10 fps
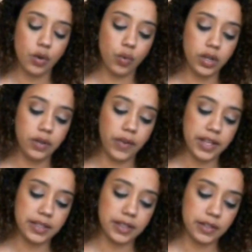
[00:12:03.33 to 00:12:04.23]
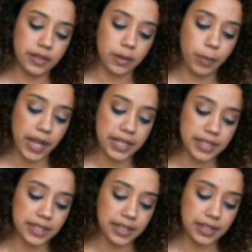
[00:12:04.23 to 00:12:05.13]
What advice does
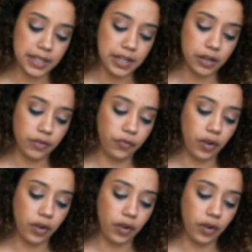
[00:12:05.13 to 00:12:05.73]
Pisces need to hear